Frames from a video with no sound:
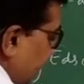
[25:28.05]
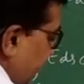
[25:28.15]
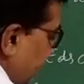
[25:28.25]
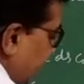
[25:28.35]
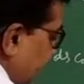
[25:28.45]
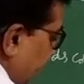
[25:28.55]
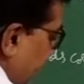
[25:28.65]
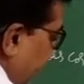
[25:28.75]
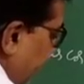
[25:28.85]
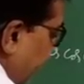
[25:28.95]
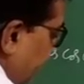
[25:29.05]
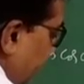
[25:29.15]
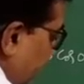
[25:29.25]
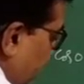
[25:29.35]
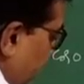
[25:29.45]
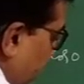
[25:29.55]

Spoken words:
It is E into